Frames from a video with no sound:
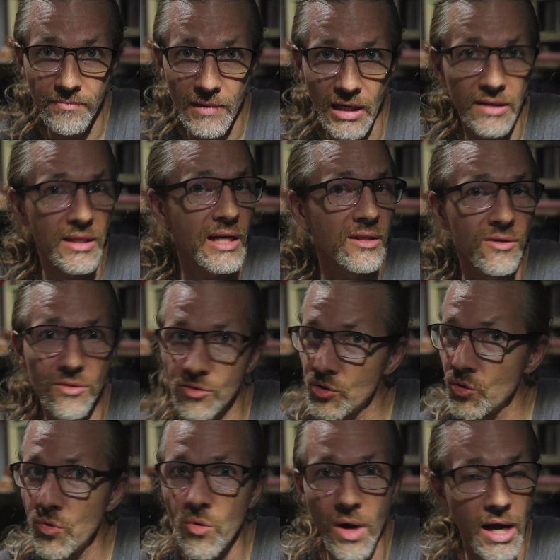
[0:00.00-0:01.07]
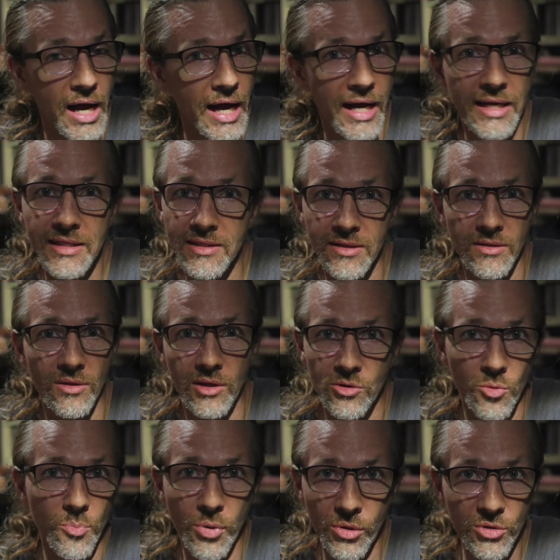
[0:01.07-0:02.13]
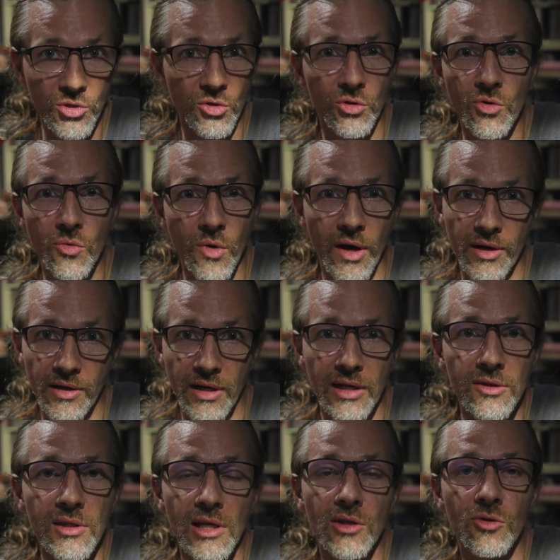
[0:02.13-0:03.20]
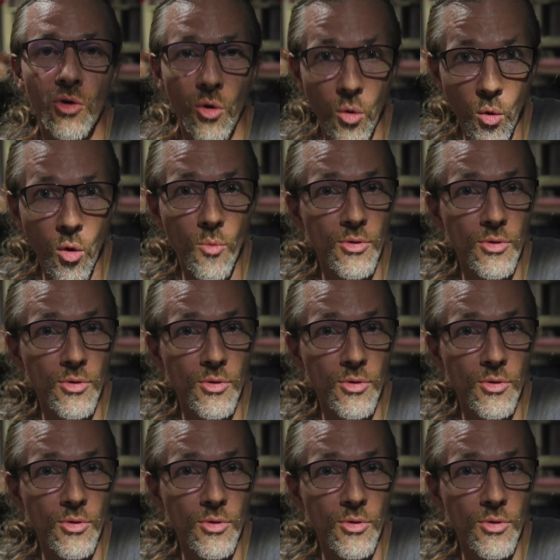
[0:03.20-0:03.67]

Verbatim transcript: that you, as the person who are renting the home,